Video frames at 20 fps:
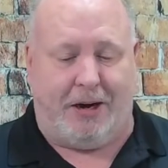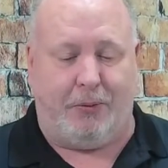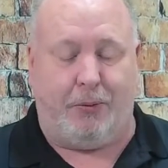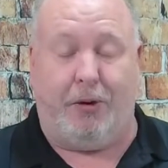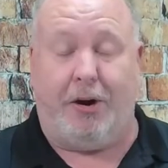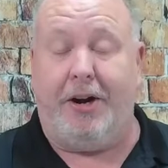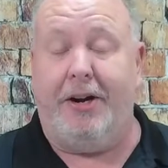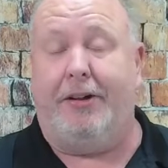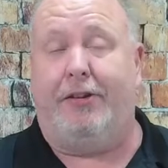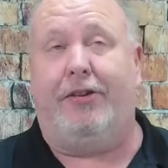
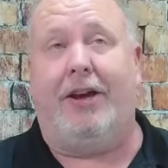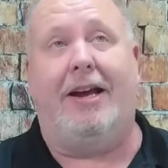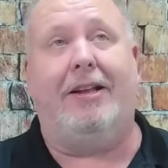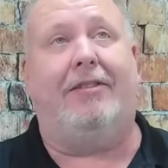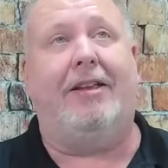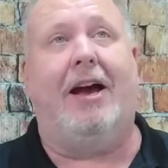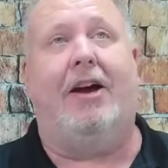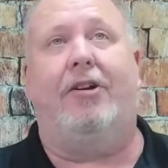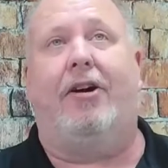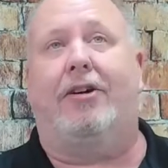going to take
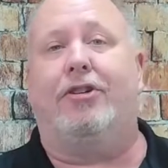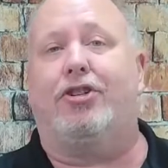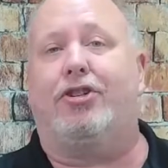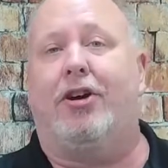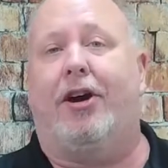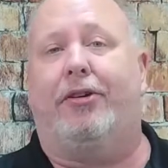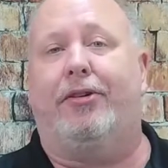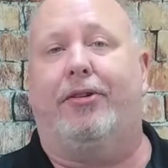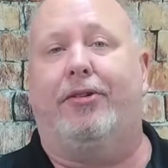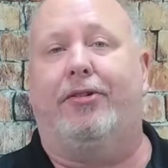down our
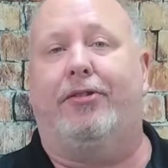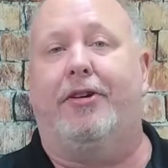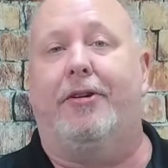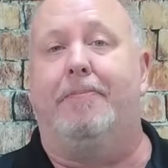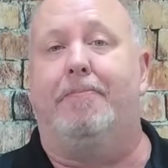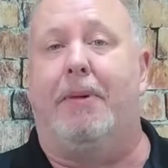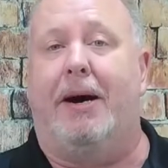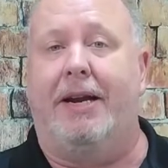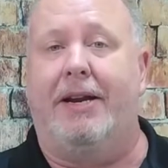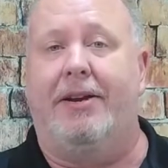shutters on
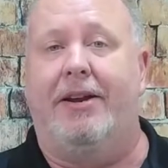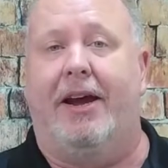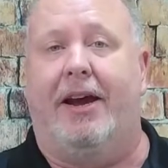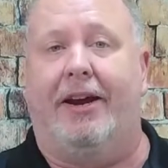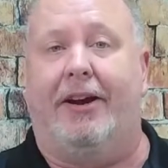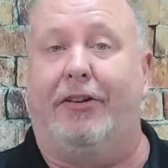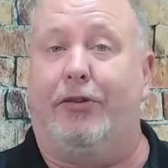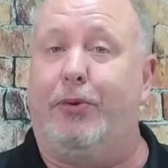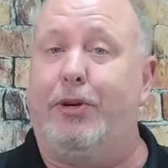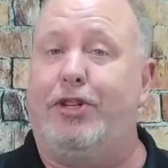Monday
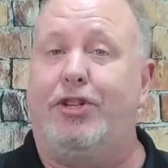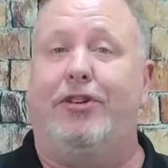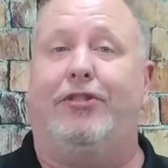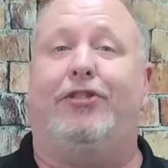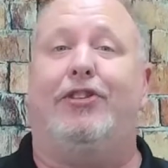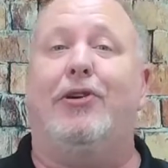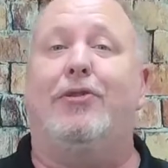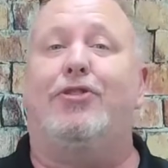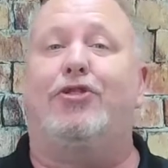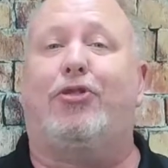because we just
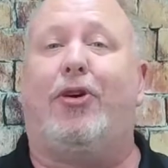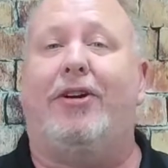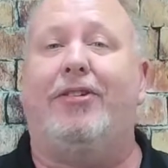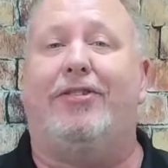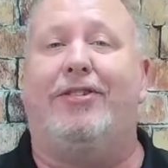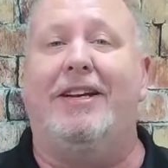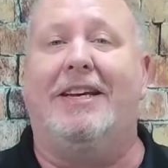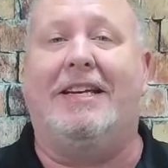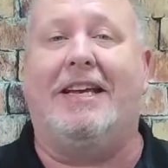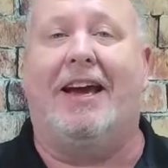don't
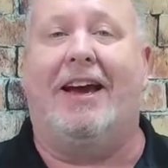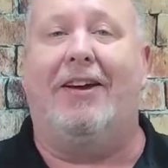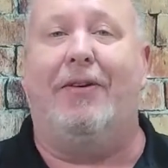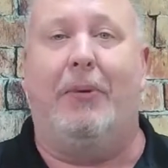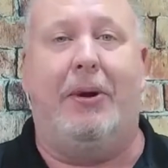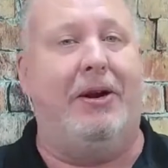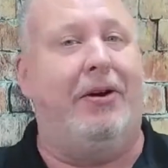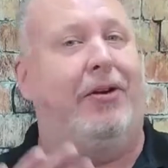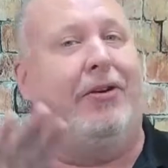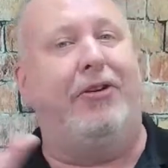trust it yet.
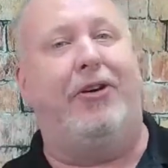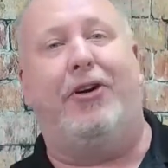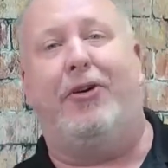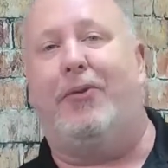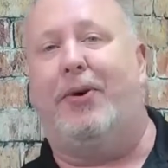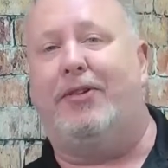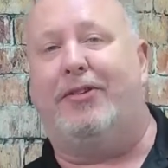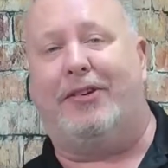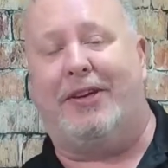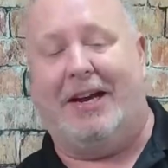We don't know
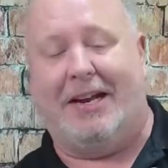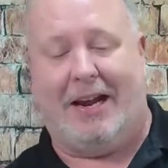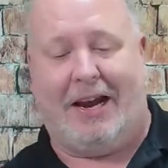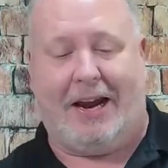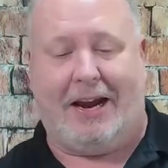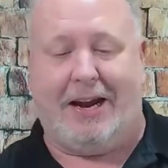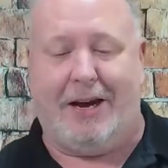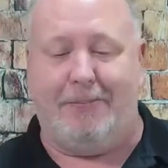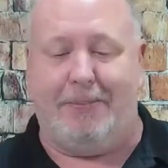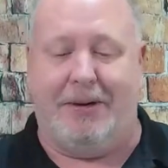what's going to
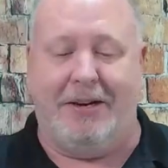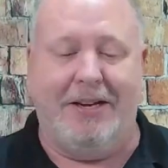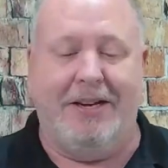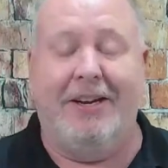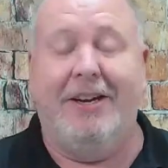happen.